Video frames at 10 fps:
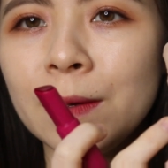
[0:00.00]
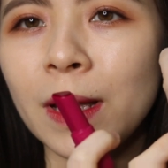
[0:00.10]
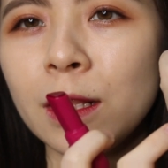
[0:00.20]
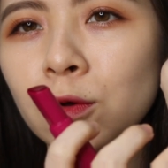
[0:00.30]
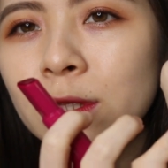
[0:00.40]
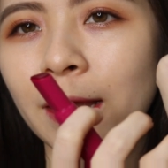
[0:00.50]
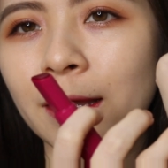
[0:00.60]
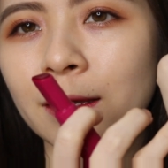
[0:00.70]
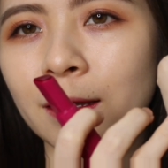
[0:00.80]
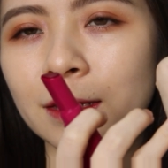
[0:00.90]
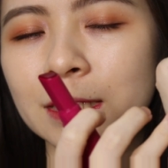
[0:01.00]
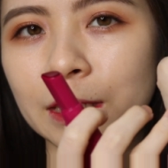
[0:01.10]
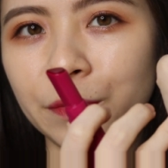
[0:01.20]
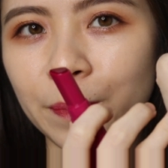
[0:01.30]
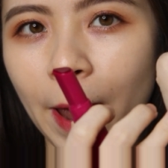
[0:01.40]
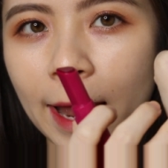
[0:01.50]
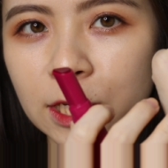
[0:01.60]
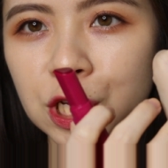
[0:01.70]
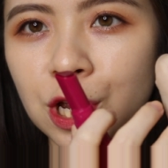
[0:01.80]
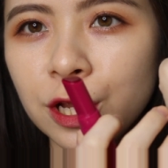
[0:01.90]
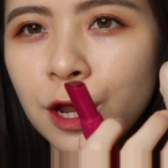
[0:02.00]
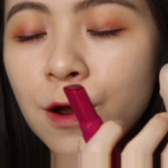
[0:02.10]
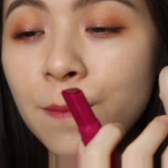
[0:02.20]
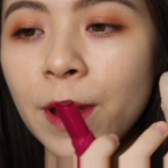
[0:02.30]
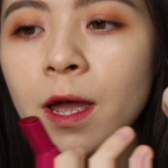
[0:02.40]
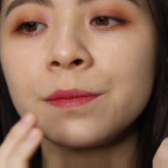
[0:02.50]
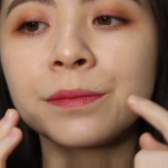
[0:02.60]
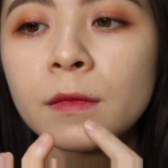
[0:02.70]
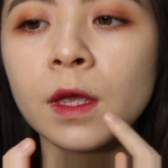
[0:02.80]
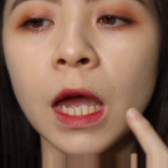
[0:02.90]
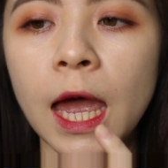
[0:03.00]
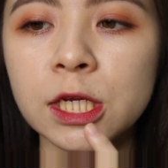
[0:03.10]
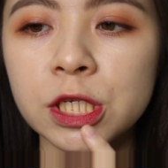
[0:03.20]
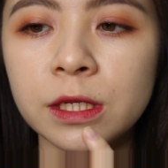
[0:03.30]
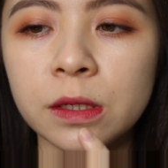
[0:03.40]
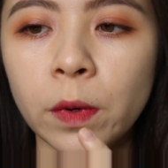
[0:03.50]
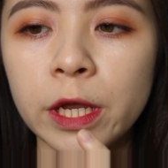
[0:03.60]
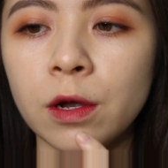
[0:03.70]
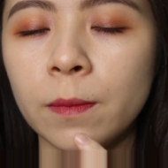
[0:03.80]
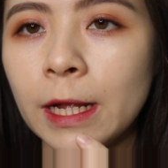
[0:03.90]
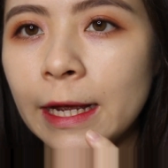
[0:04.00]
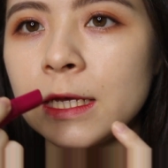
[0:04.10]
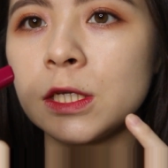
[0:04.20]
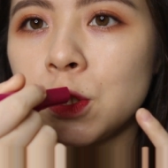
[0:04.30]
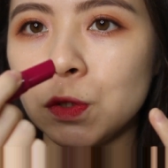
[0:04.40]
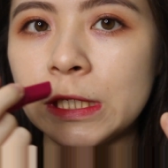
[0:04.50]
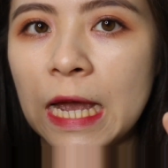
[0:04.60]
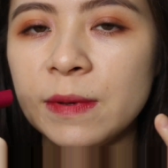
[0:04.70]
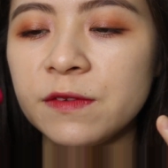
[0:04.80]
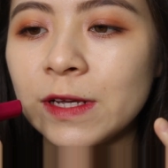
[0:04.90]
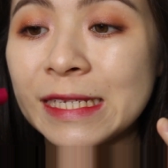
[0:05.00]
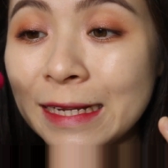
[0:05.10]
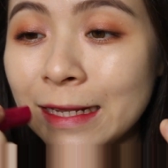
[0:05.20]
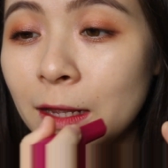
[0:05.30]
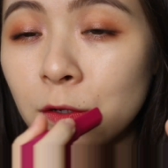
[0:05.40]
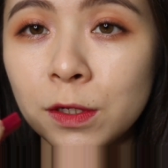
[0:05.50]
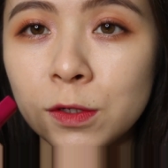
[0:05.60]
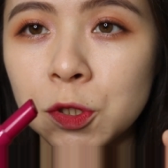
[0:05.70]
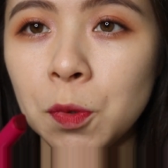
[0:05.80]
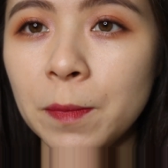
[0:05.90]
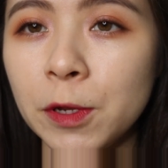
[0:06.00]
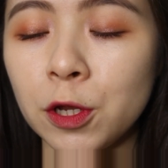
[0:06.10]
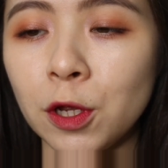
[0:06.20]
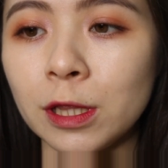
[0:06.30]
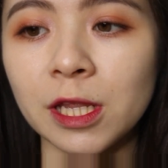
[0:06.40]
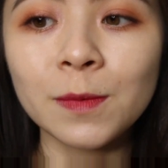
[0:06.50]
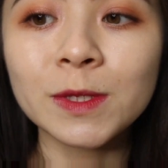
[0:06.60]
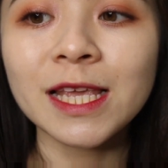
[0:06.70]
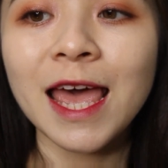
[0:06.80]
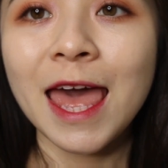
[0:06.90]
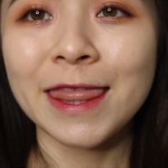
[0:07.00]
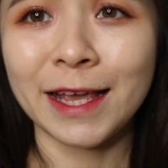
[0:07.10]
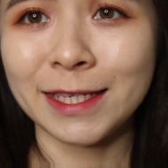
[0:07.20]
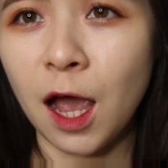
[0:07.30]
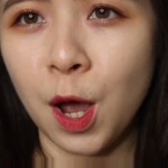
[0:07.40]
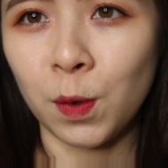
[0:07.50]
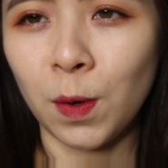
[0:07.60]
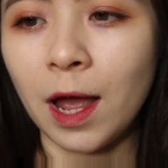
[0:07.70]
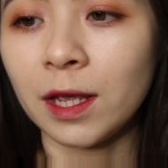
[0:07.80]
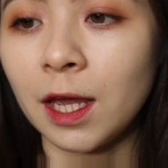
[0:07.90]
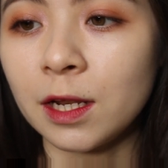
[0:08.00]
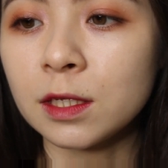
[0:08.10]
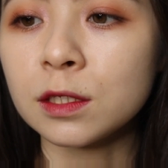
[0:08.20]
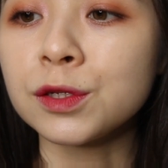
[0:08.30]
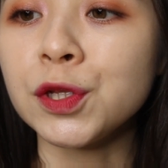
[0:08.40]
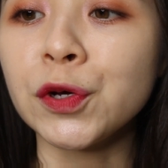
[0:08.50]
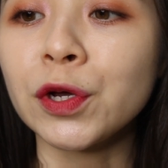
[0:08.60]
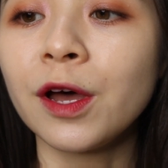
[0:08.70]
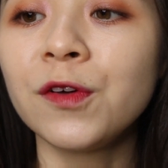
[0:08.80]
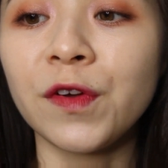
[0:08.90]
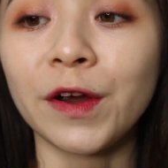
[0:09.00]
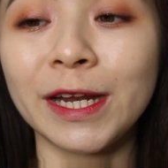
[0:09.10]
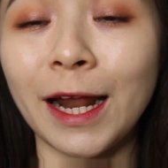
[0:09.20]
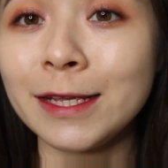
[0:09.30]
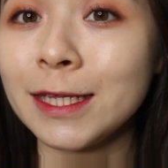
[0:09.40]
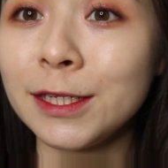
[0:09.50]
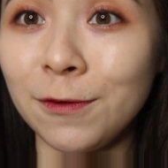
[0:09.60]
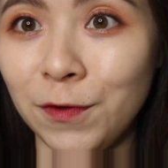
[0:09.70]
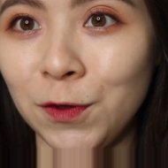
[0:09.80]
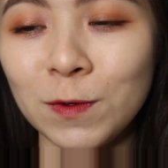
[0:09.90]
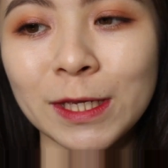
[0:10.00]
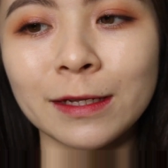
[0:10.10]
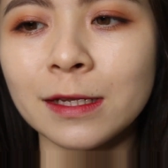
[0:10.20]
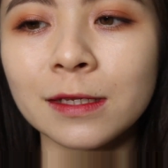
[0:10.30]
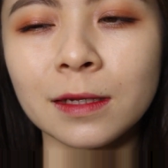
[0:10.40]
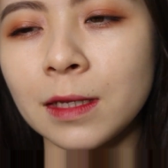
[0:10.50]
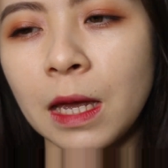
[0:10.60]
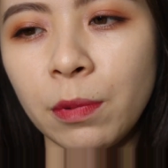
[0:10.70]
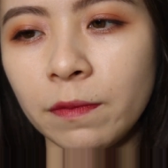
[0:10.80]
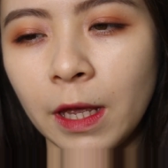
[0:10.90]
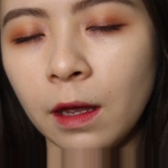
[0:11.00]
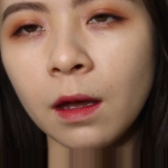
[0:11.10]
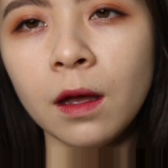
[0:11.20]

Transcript: It might look like it's a little bit patchy on here, but actually the way you apply it is to dab it first and then only you swipe it on your lips. That's how I get it to look very nice and diffuse, and this is the type of like